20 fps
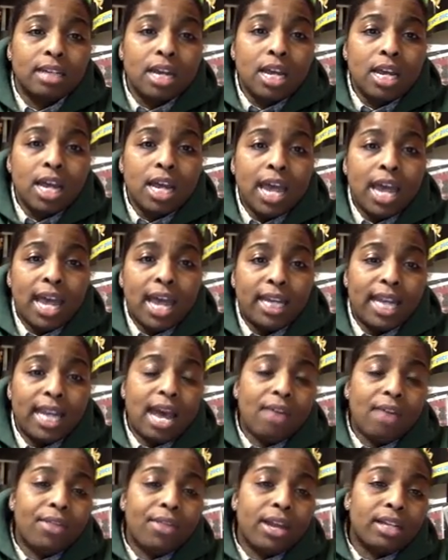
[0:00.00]
and now
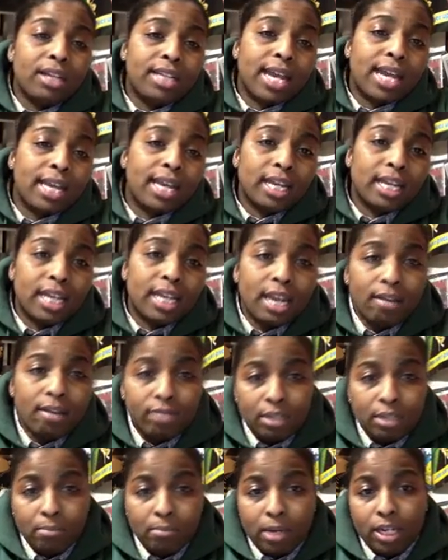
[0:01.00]
they're taking care of
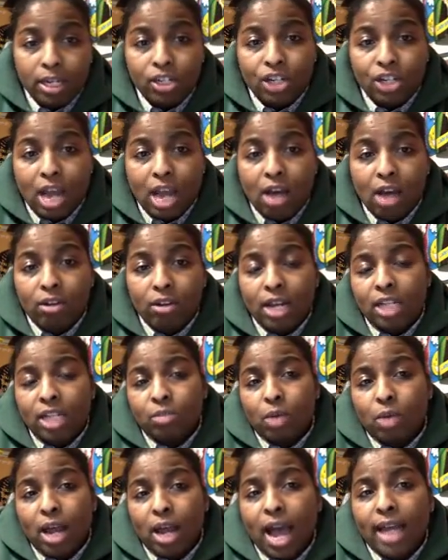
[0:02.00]
somebody's child. And that's
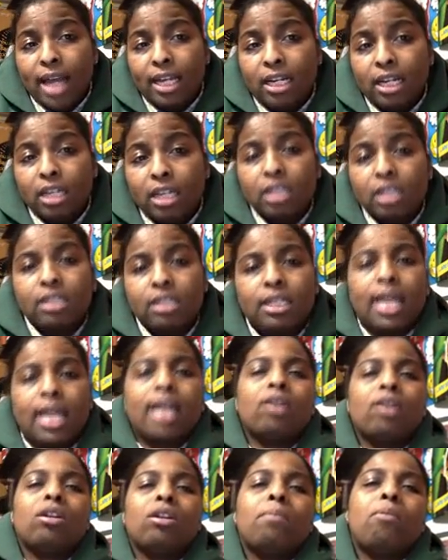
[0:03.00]
why I can understand
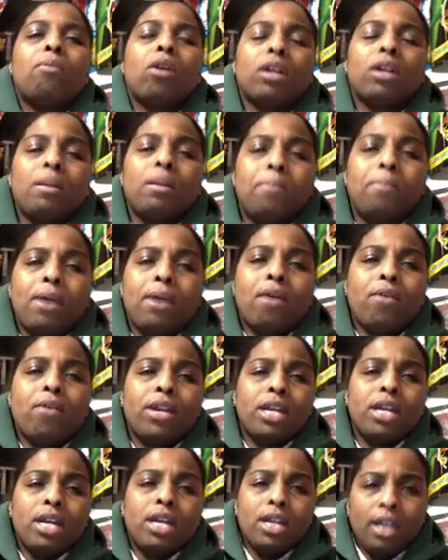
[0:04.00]
on the part of the parent
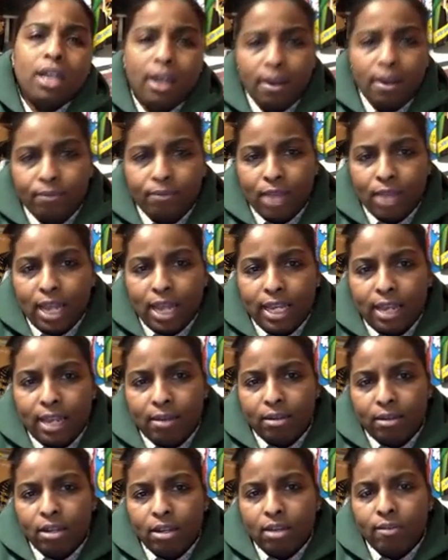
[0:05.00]
if they
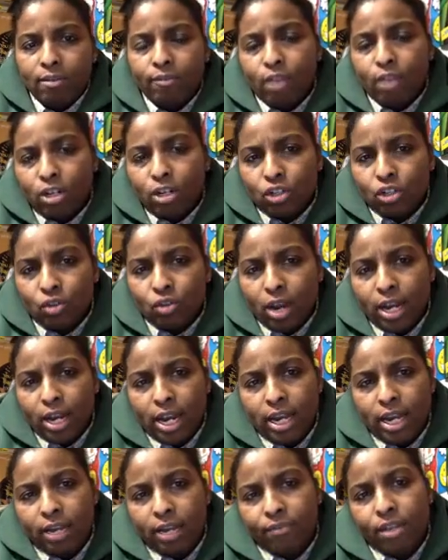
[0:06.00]
get frustrated
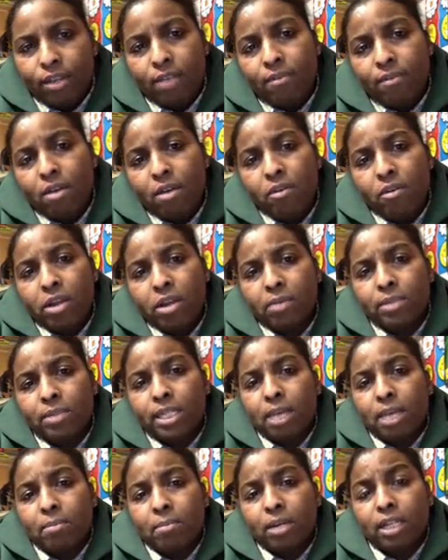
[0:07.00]
and if they're very
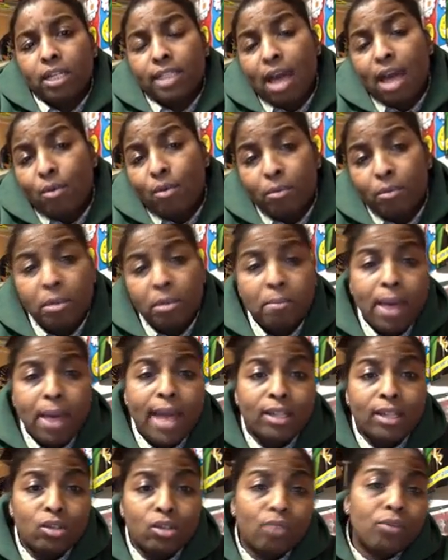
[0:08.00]
upset, because I would be mad
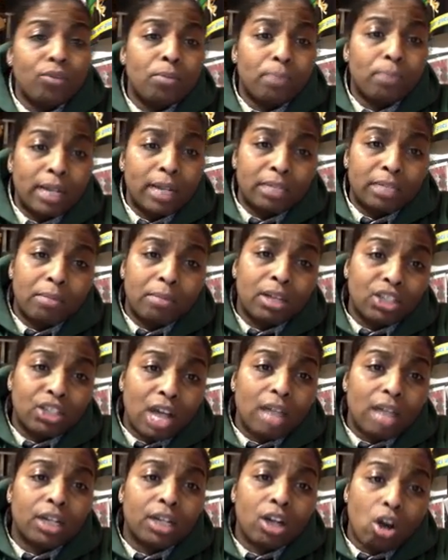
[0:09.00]
too if you place my
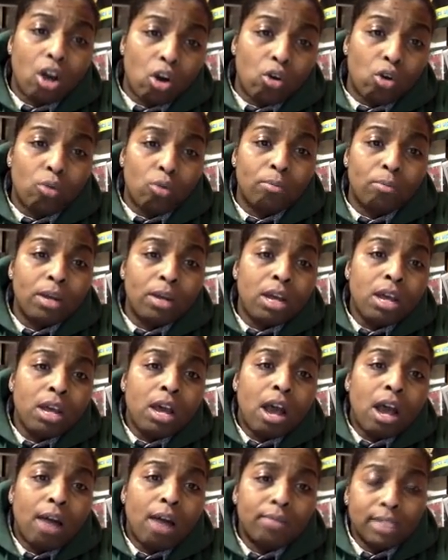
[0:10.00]
child in a home
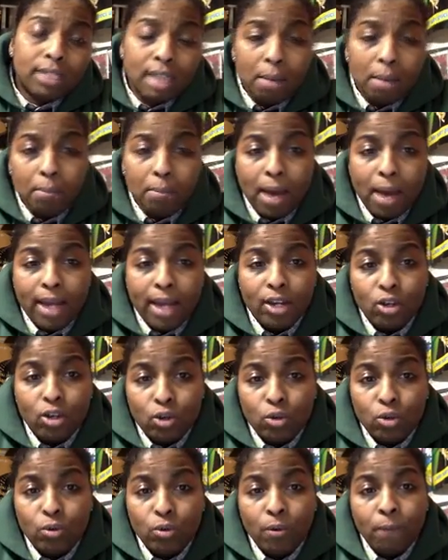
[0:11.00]
of somebody
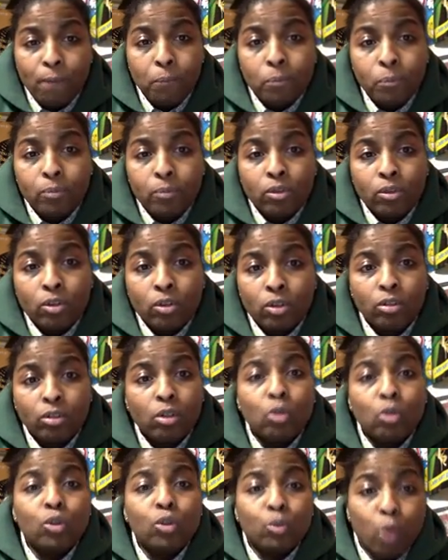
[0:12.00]

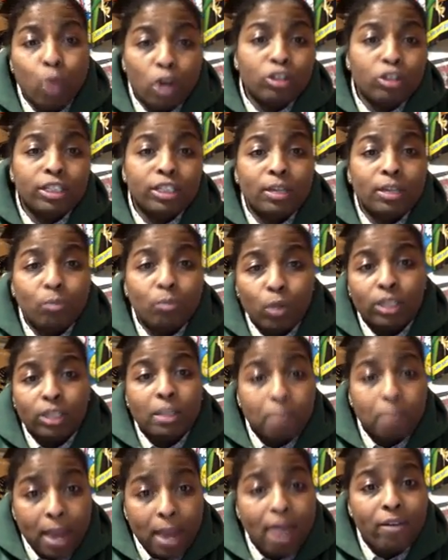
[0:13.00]
who's worse than what the
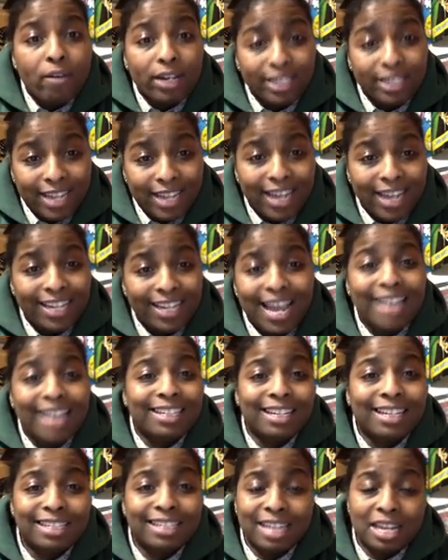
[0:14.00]
parent did. That
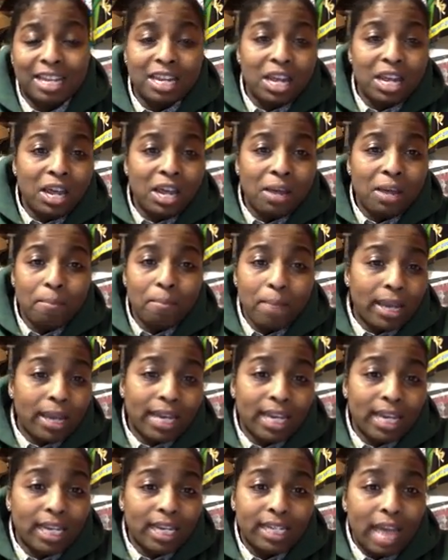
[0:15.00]
doesn't make
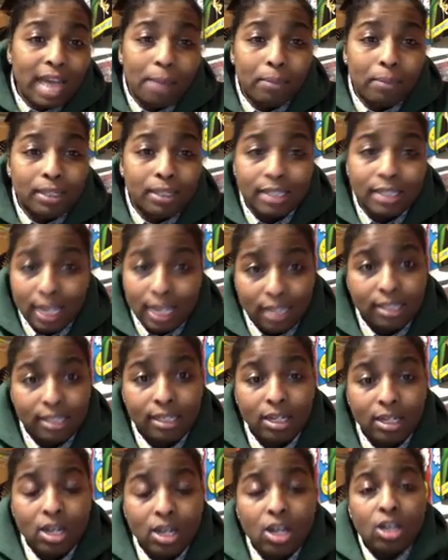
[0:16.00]
any type of sense.
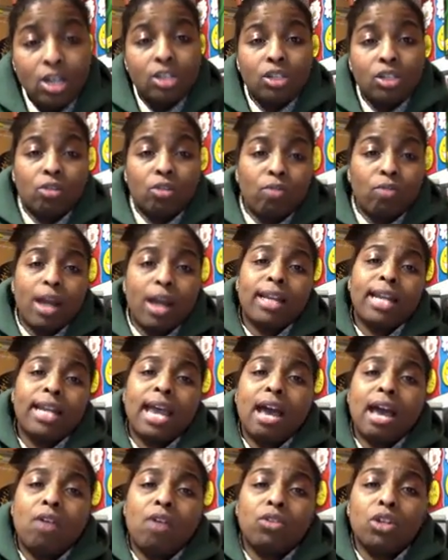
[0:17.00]
So right
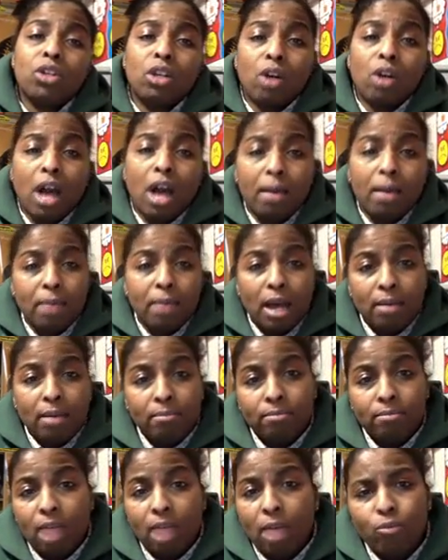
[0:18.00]
now,
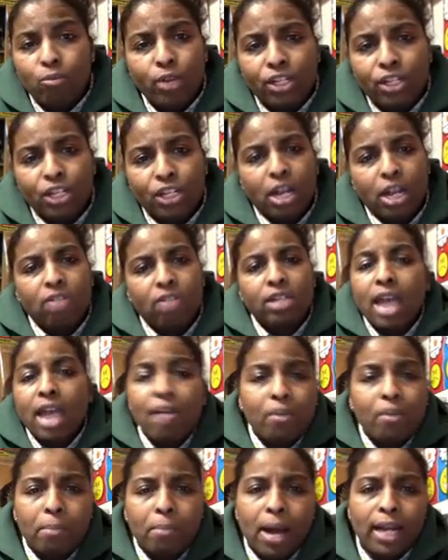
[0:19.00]
I'm reaching out to
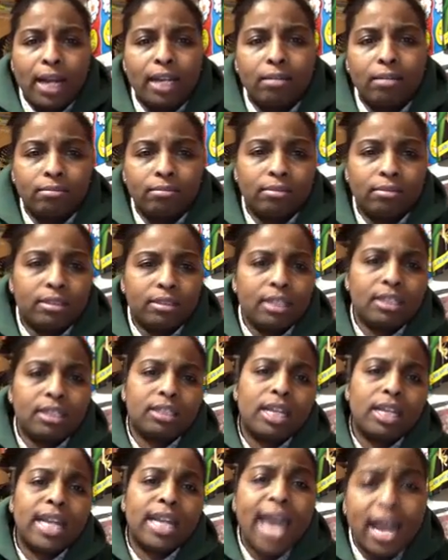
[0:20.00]
everybody. This is a
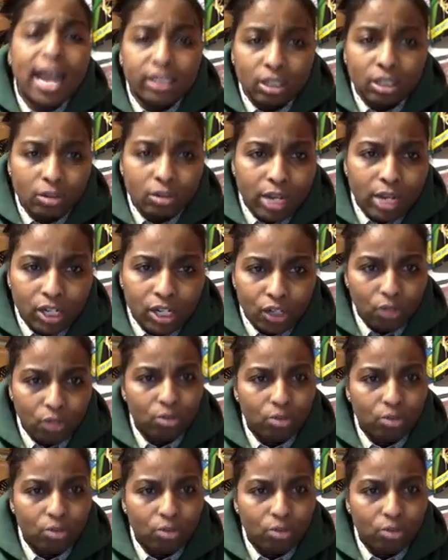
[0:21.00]
national issue.